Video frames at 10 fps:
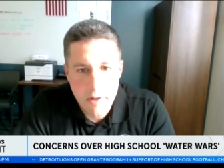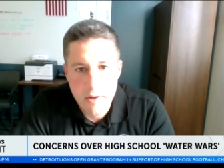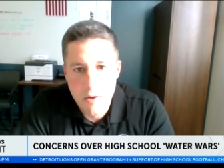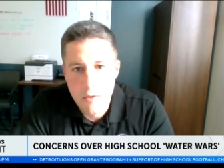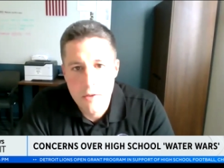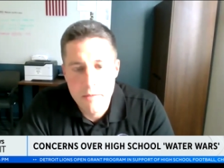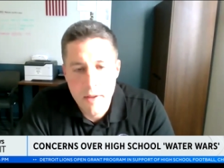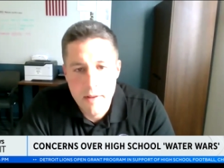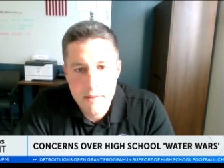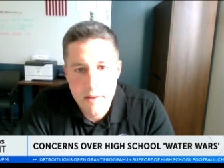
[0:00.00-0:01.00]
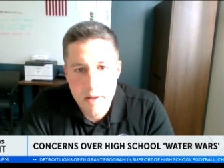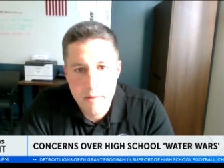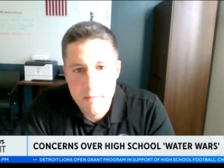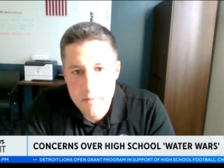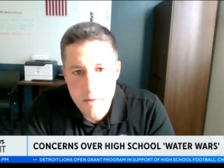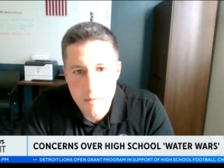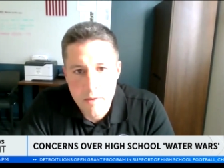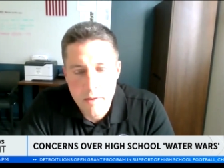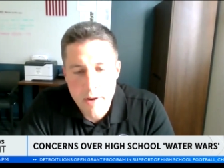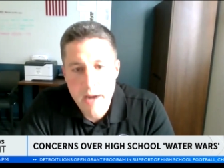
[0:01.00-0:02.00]
knows of this, and
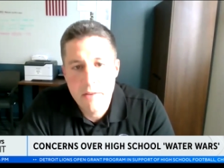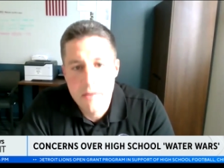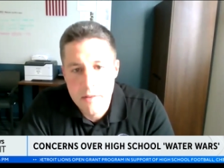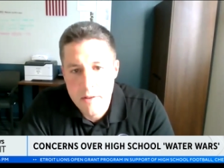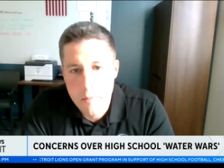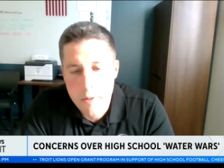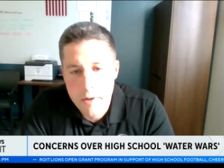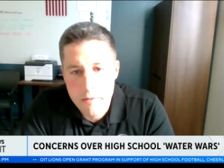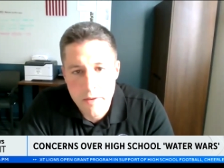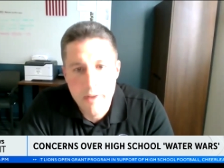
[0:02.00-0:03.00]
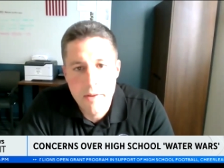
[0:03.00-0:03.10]
their actions could appear very